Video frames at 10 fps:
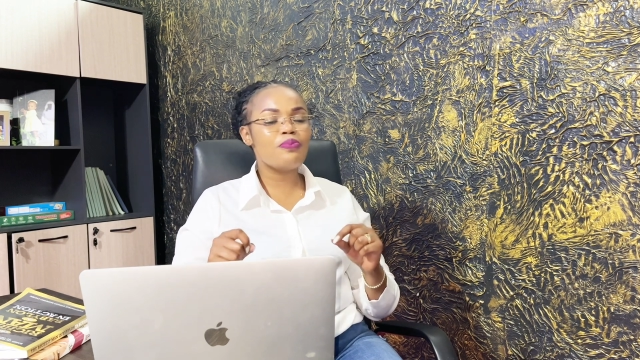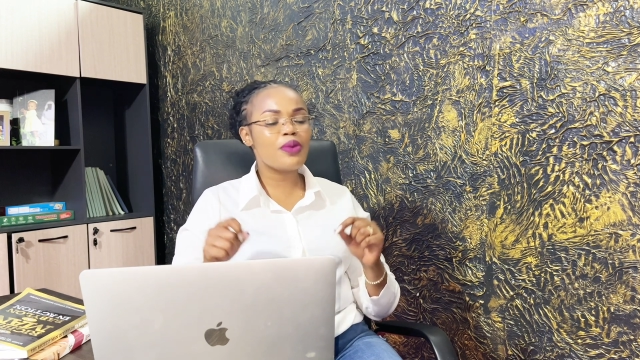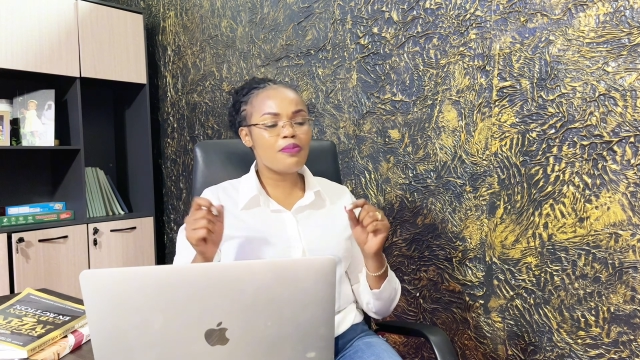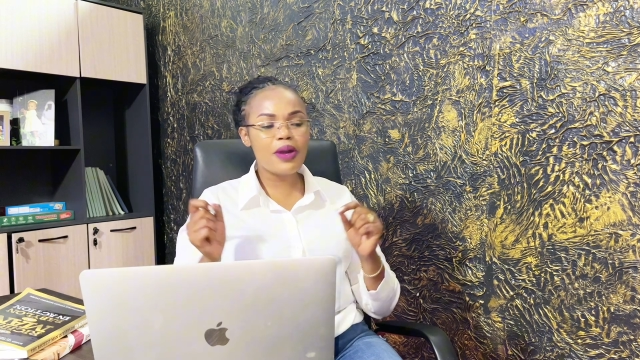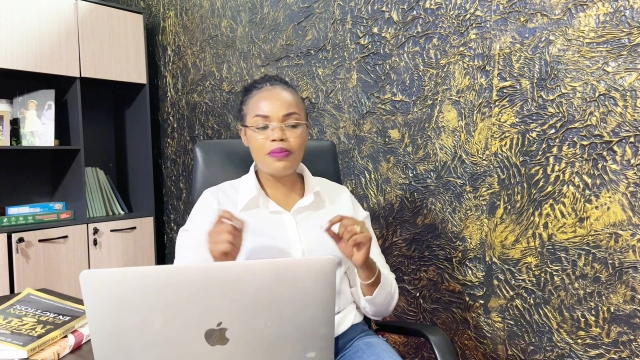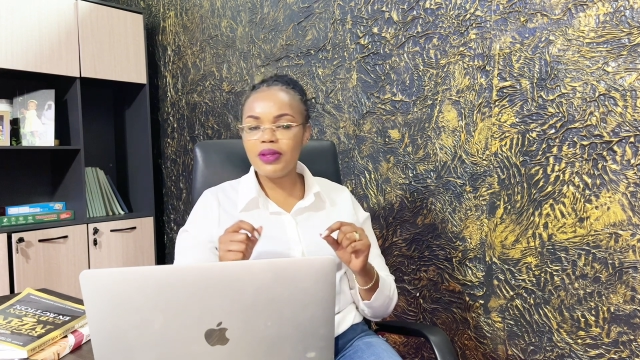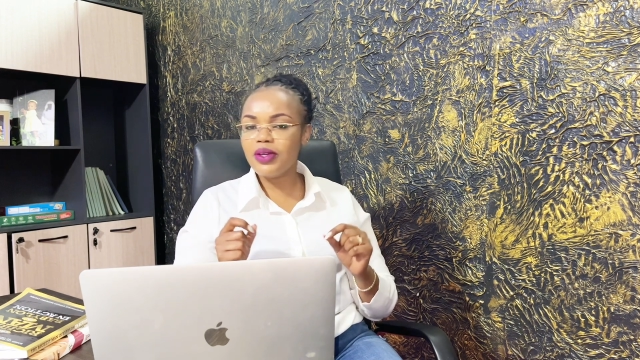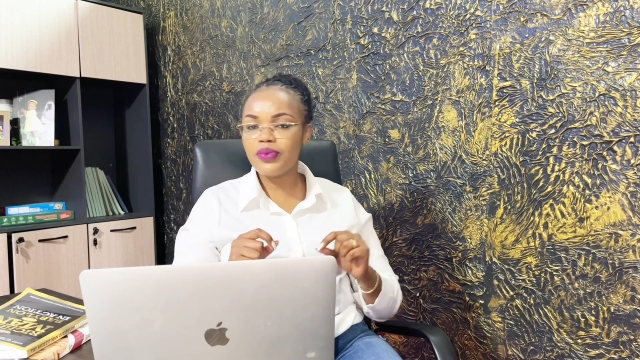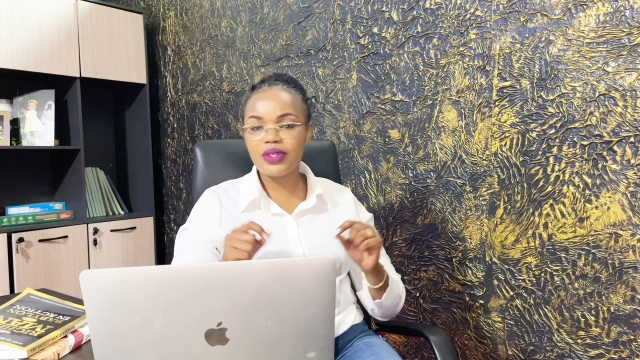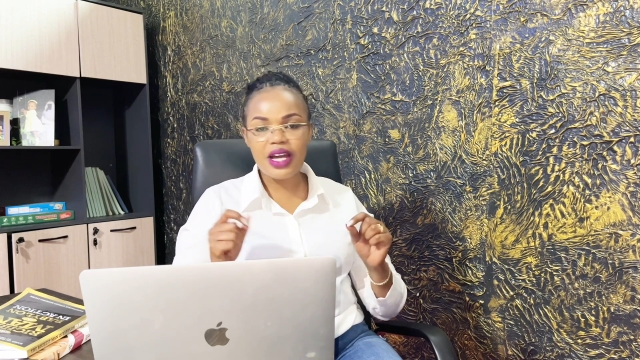probably
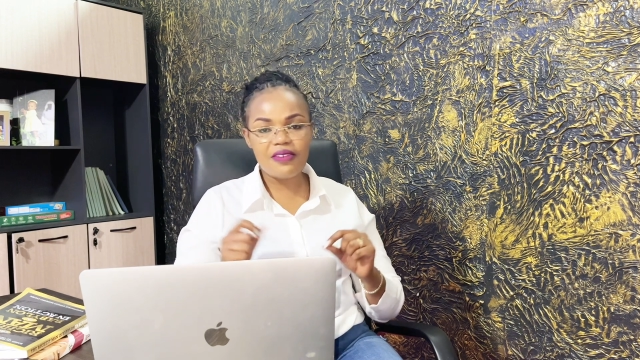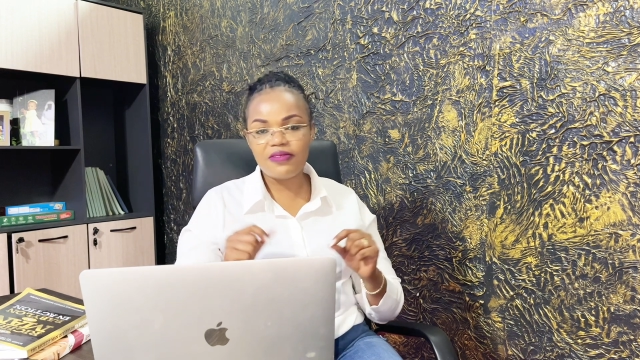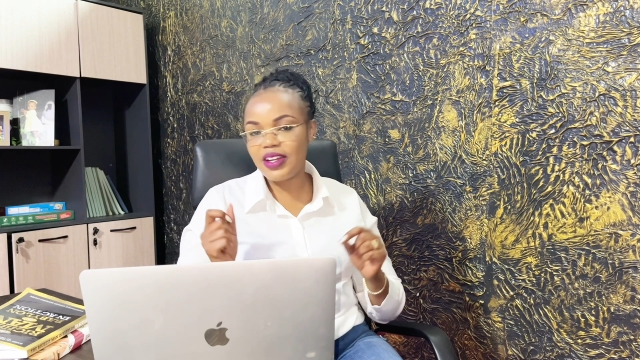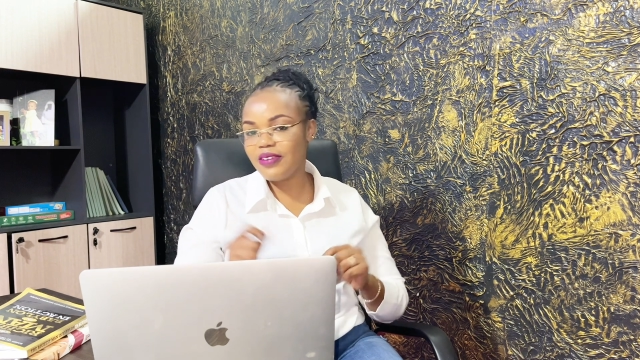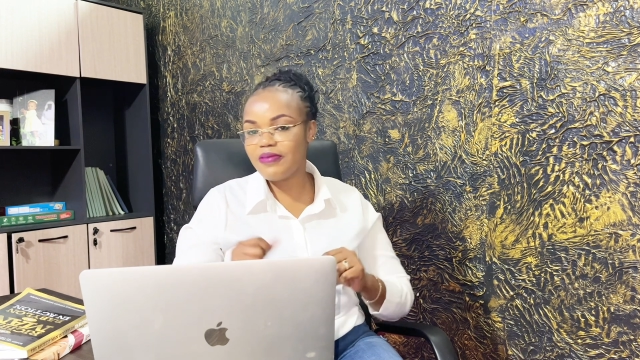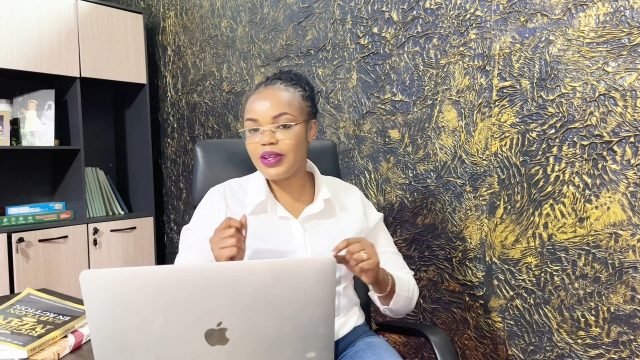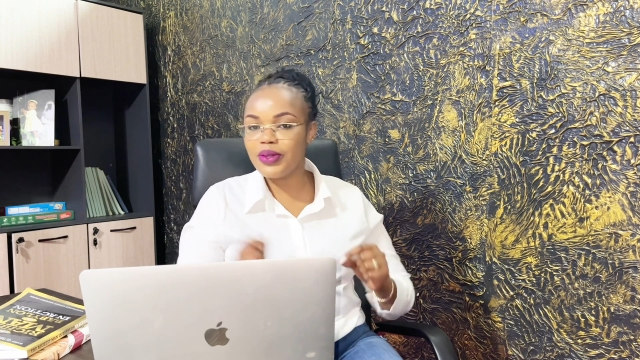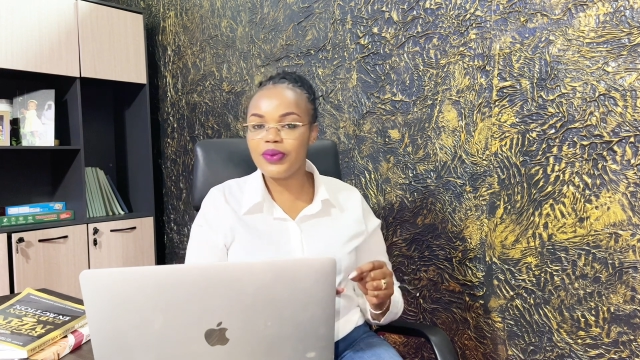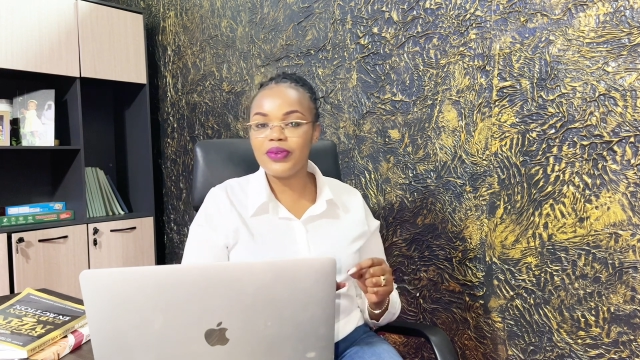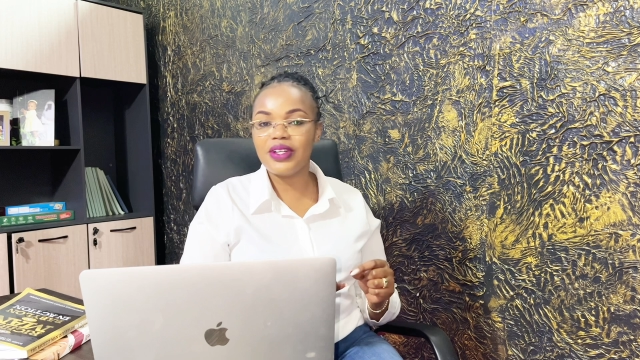would have never
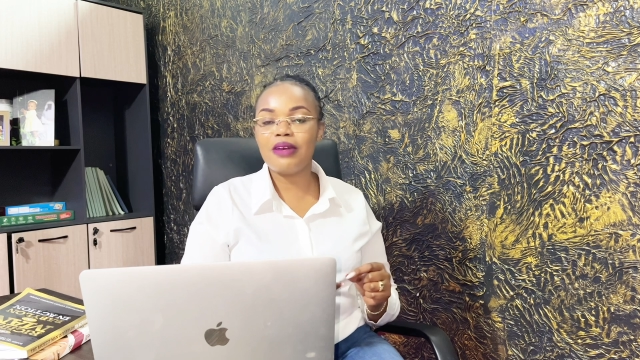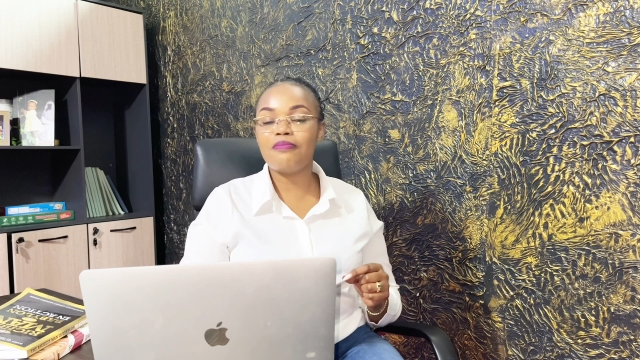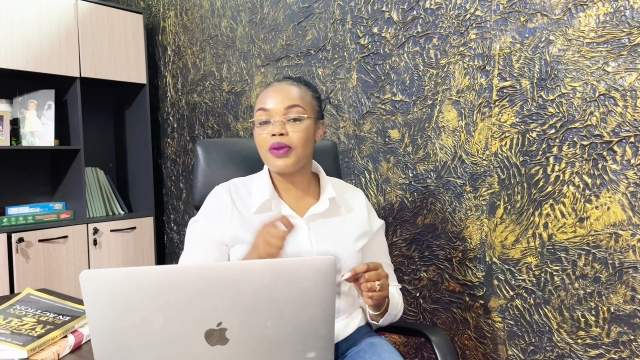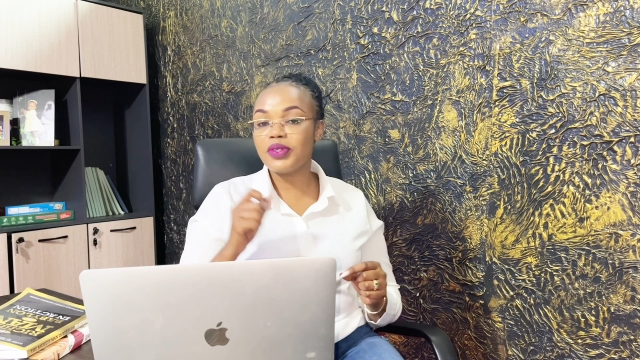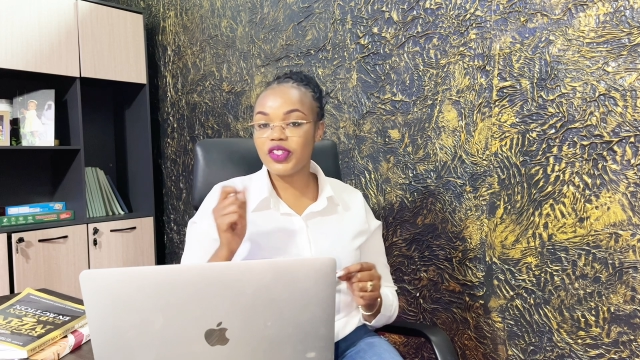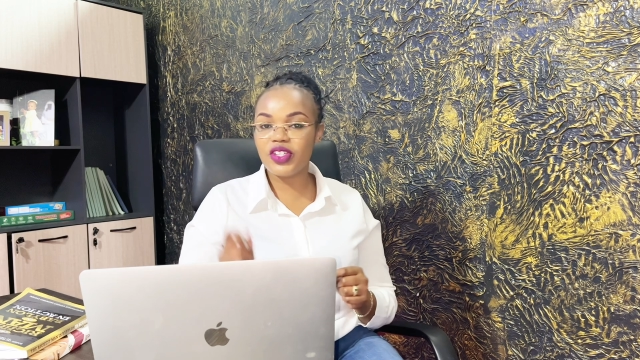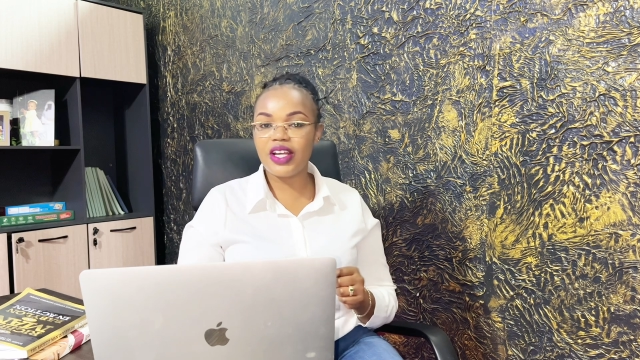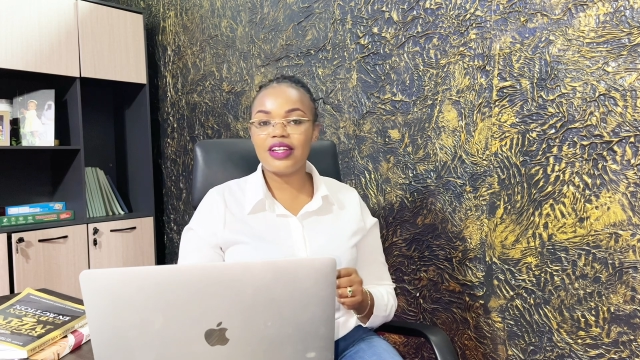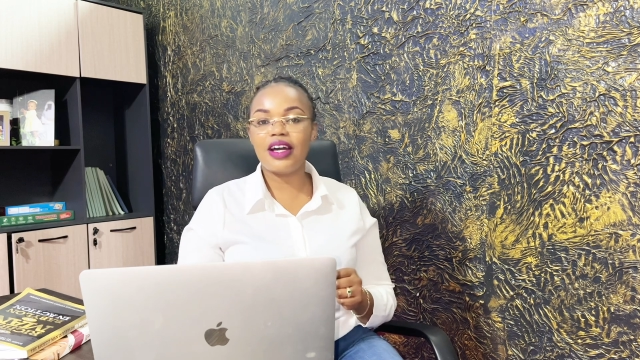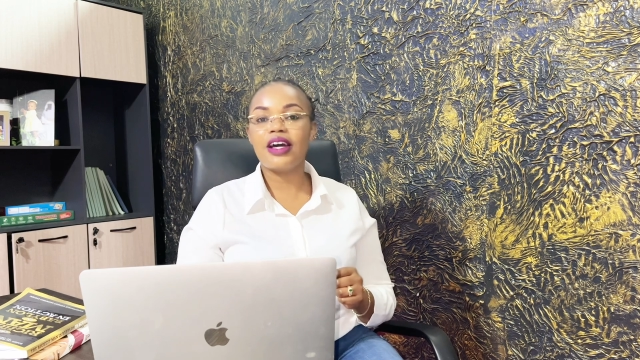known about
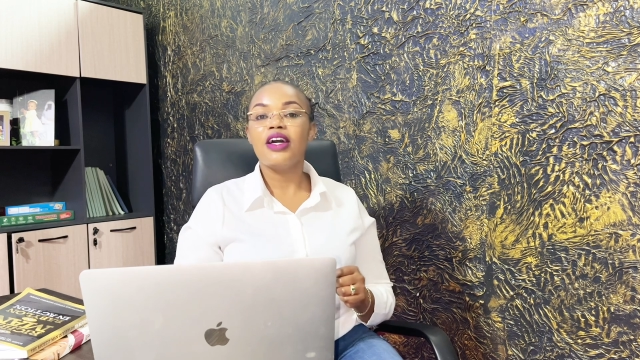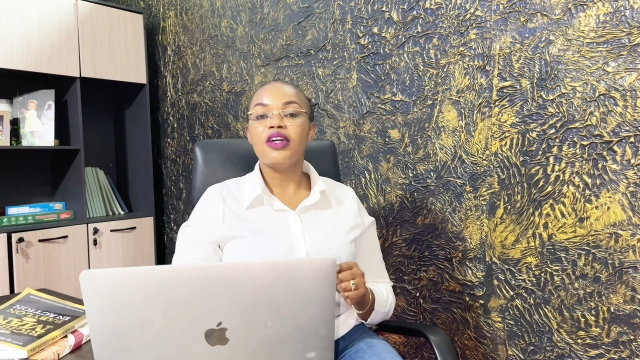China.